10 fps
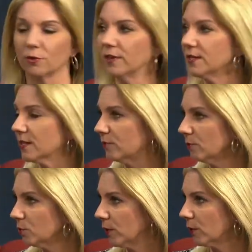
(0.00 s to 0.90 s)
prevents them
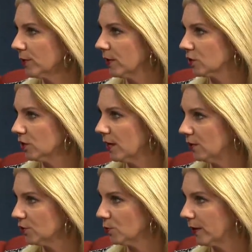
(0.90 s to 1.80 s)
from doing a reduction
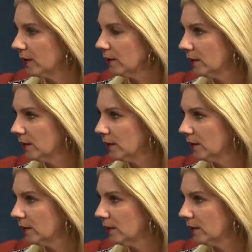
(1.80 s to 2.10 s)
elsewhere.